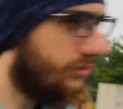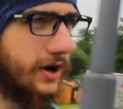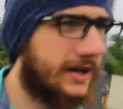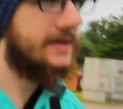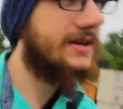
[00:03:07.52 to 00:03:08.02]
the
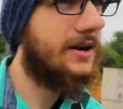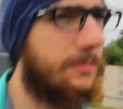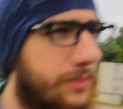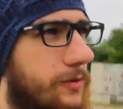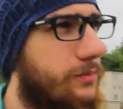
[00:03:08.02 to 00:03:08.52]
brick ended
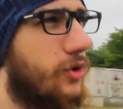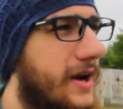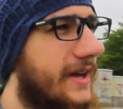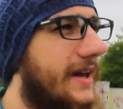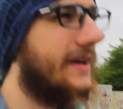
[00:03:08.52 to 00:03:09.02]
up
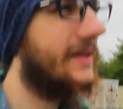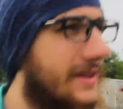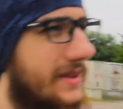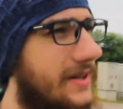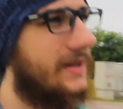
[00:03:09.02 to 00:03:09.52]
breaking
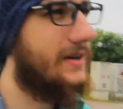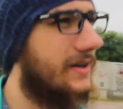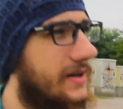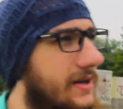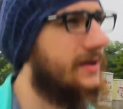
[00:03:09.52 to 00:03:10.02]
the
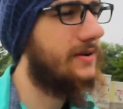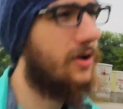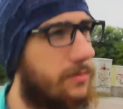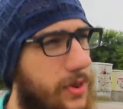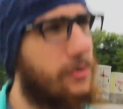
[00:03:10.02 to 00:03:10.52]

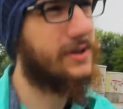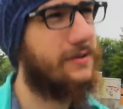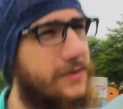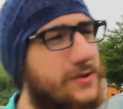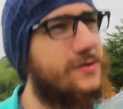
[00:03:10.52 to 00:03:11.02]
uh, or blowing
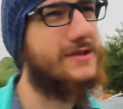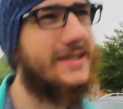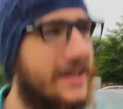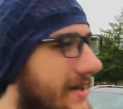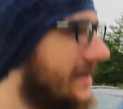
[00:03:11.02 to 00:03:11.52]
the
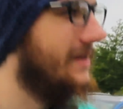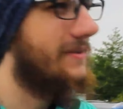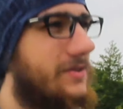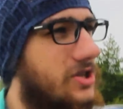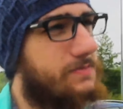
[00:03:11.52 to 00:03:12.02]
fuse
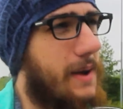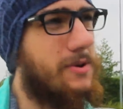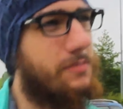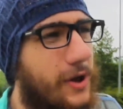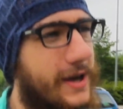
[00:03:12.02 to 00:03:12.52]
just by
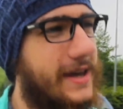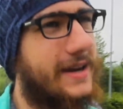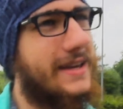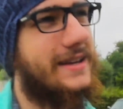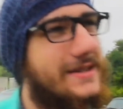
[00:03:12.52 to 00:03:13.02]
me plugging
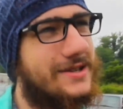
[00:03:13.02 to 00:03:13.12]
it in.